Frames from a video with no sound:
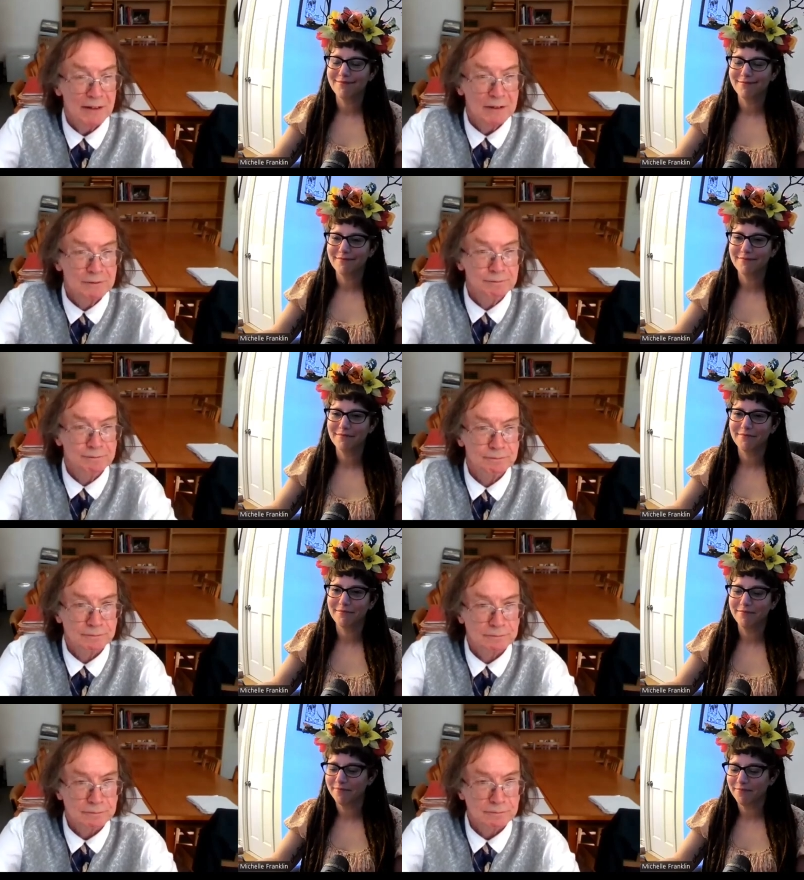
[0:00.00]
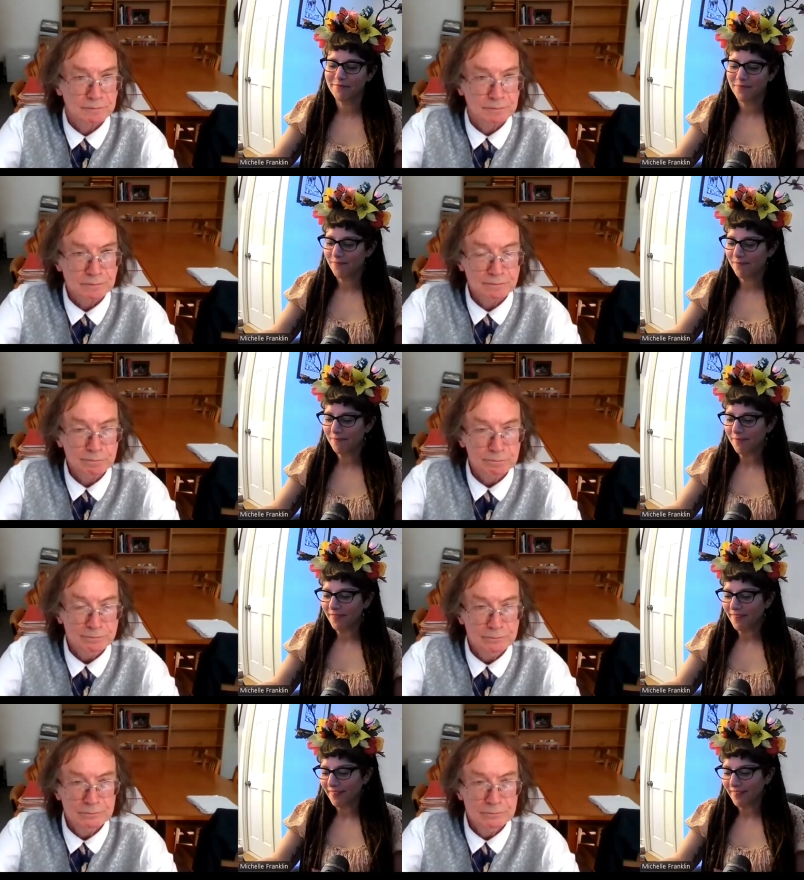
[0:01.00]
Nothing is said.